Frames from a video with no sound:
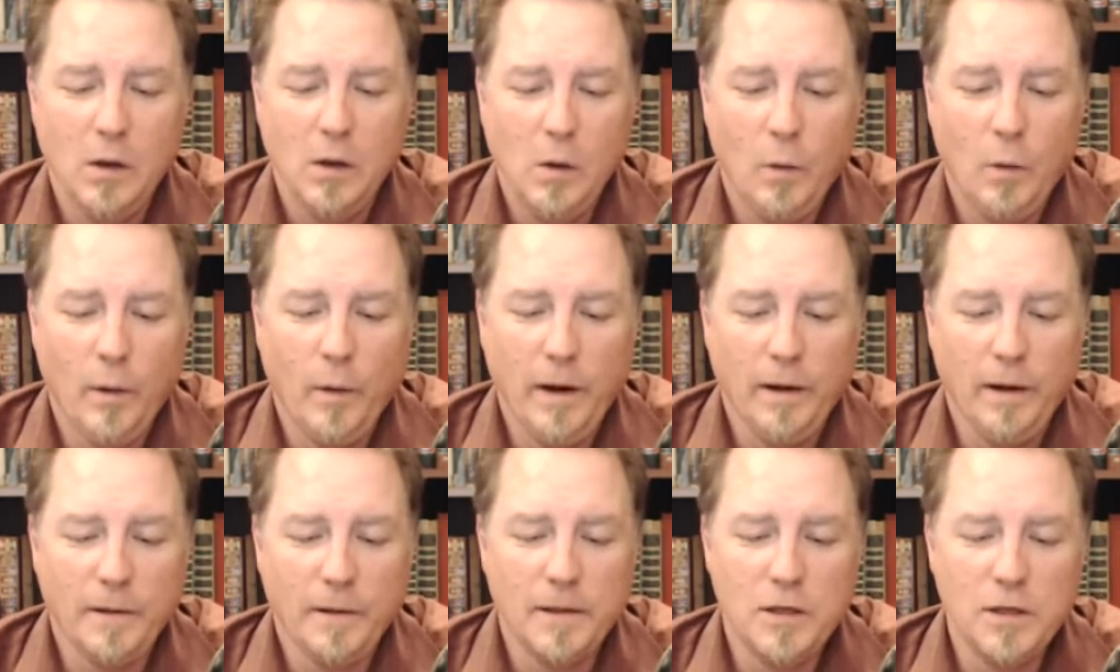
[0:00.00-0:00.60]

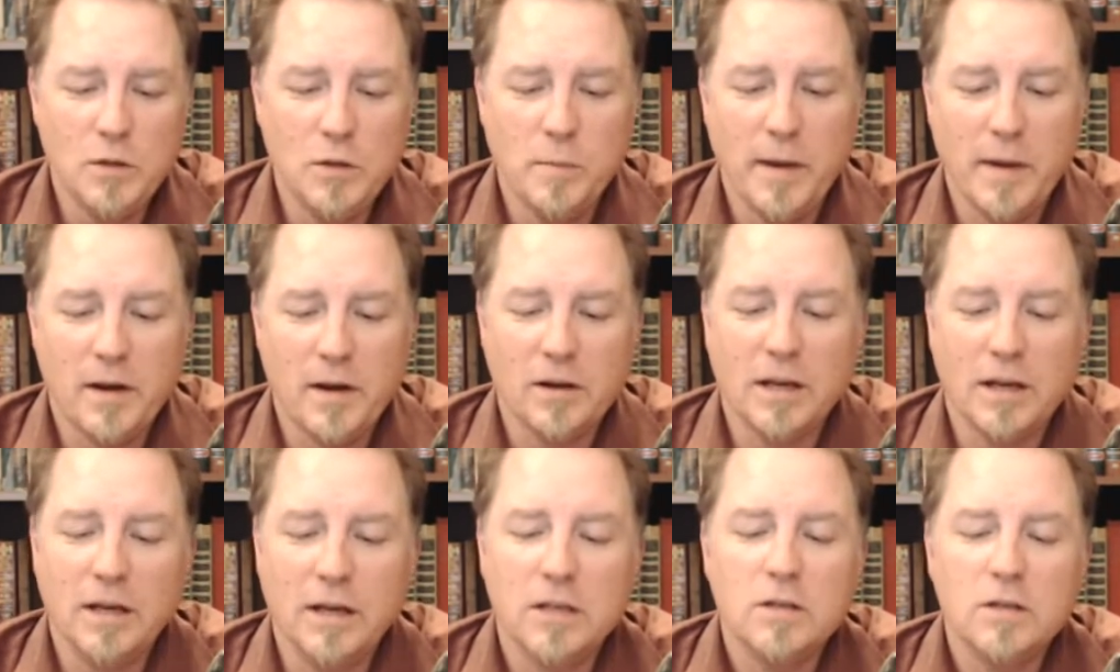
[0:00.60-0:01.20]
Well, you better
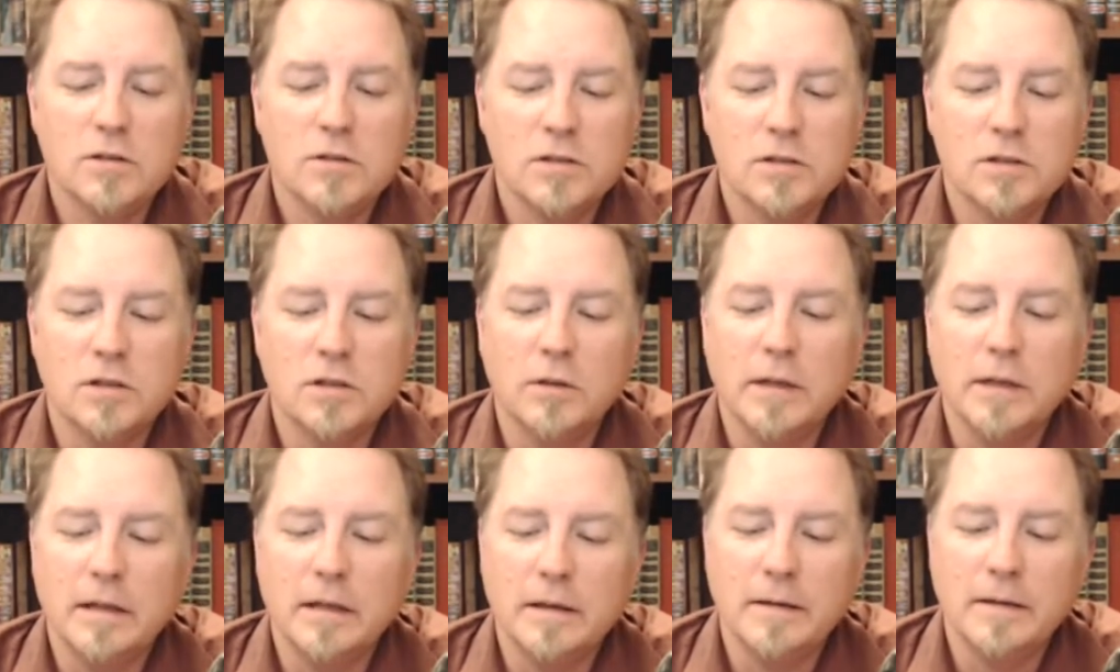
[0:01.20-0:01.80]
get used to
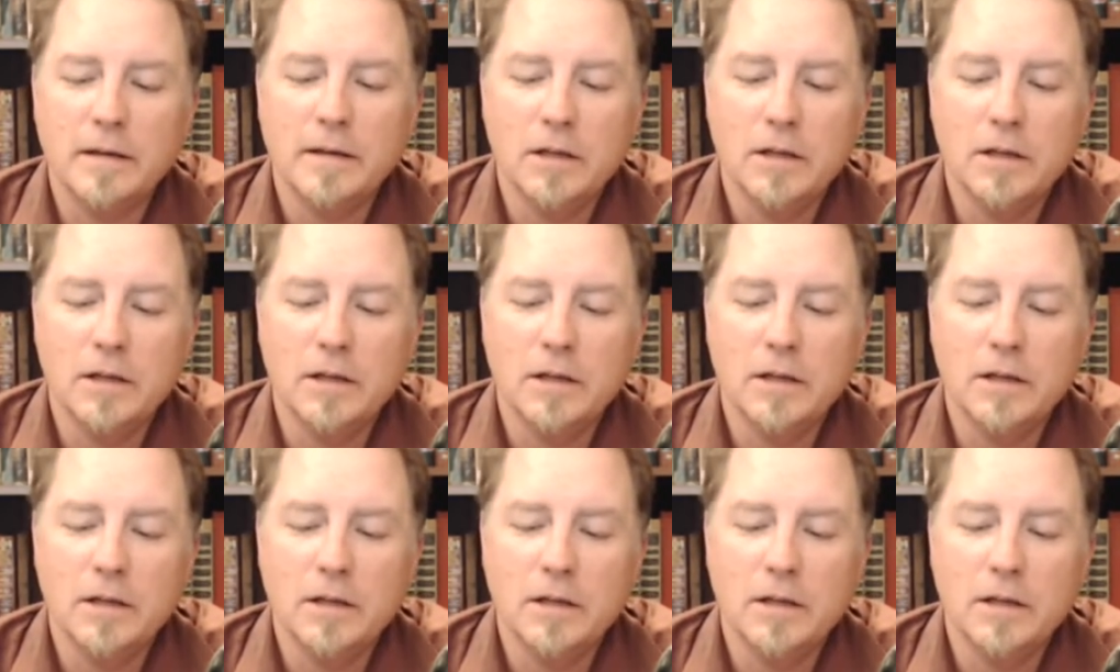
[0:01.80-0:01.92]
it.